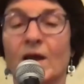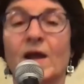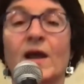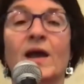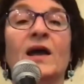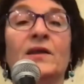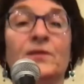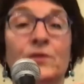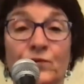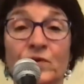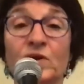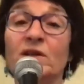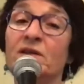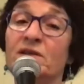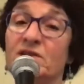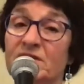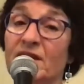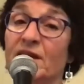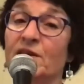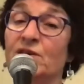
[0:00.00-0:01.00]
And the
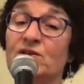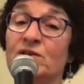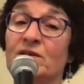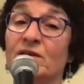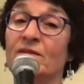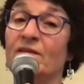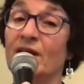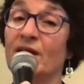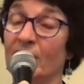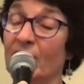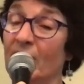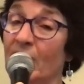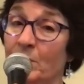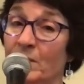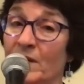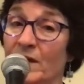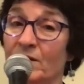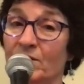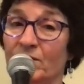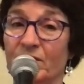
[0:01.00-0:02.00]
realization that came
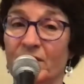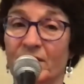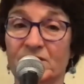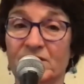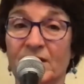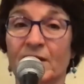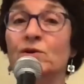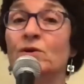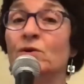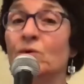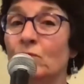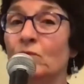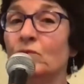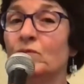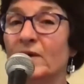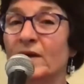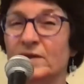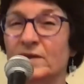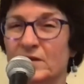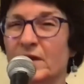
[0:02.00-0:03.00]
out of this, I knew
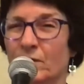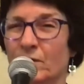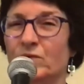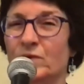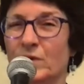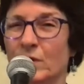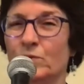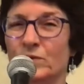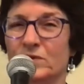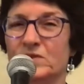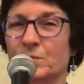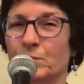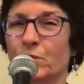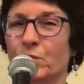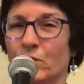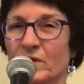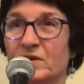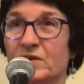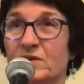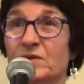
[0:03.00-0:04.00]
integrity was
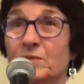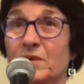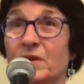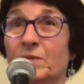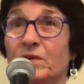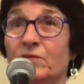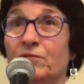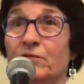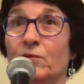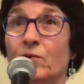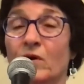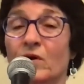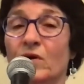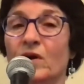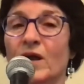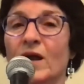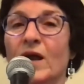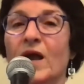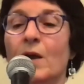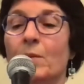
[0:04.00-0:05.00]
important to me before,
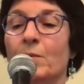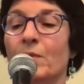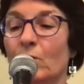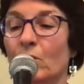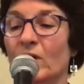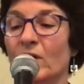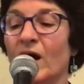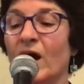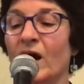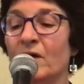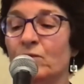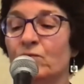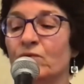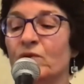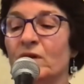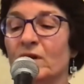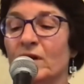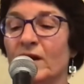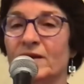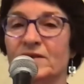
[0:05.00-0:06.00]
but what I
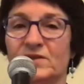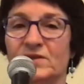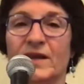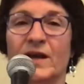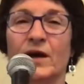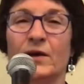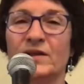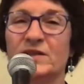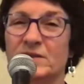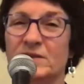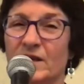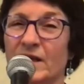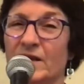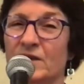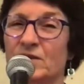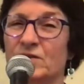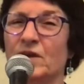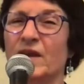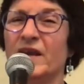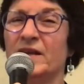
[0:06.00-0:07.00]
realize now is
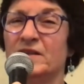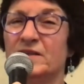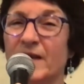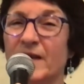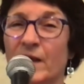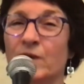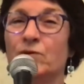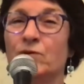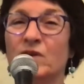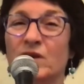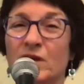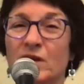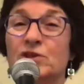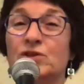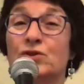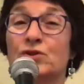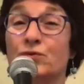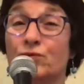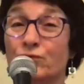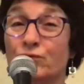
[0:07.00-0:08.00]
integrity
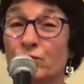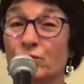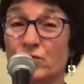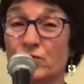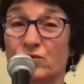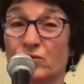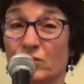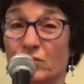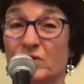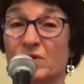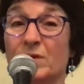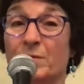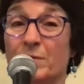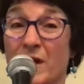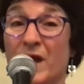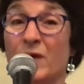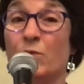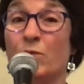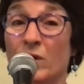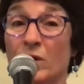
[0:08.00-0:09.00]
is crucial to
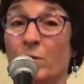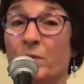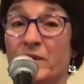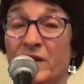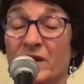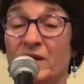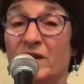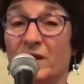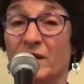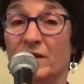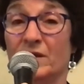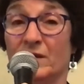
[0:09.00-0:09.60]
my well-being,